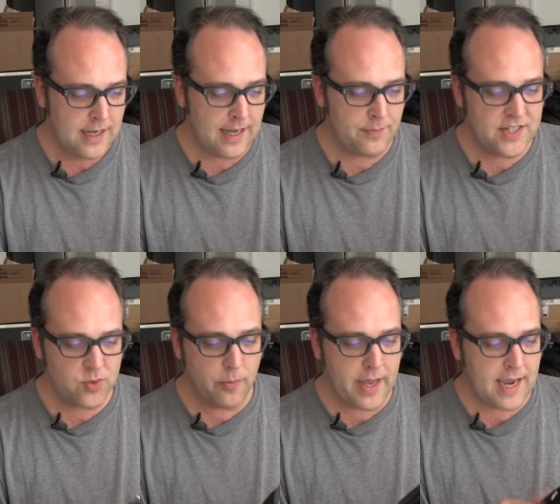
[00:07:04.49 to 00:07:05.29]
Uh,
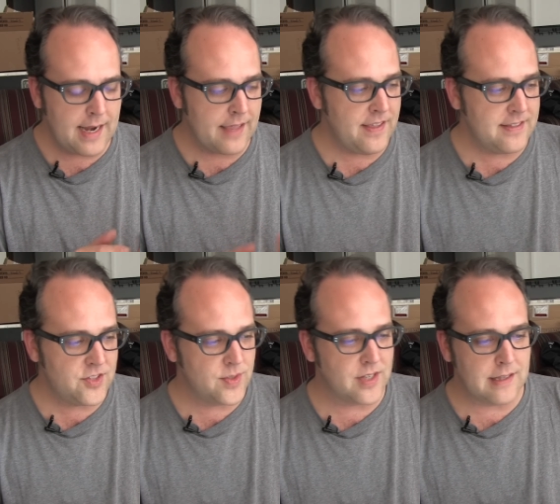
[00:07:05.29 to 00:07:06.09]
these were made. I think
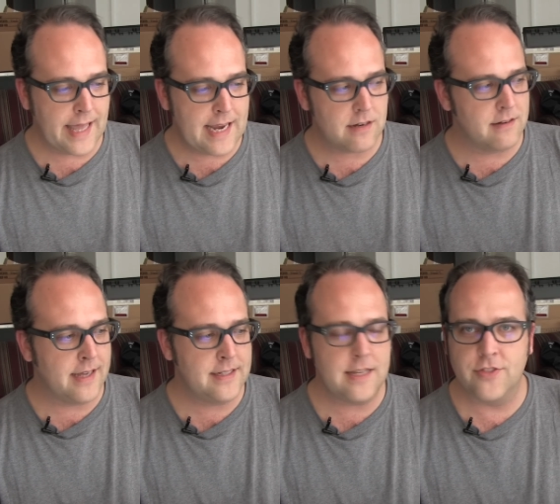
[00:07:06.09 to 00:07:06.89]
this was a late
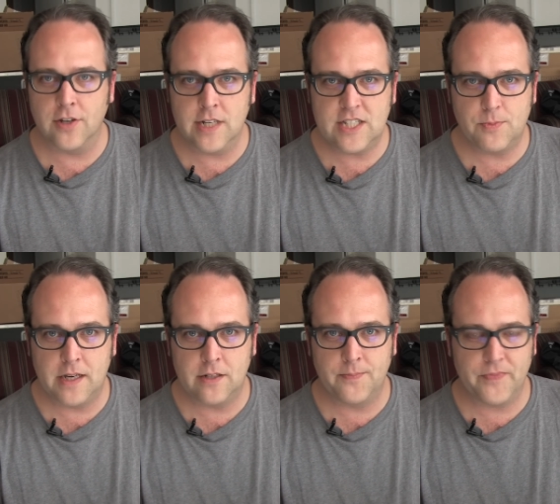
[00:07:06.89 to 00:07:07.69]
1930s
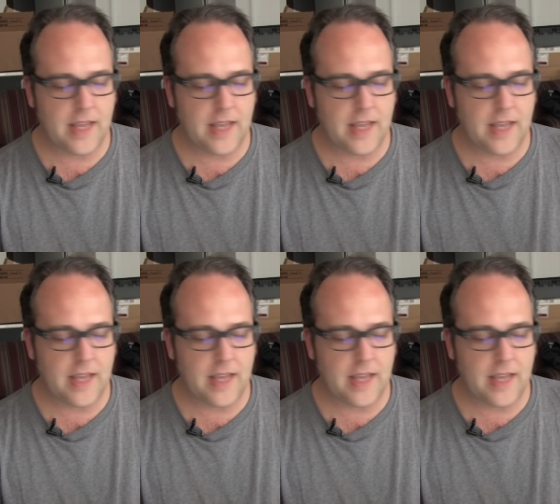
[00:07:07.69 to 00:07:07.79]
model,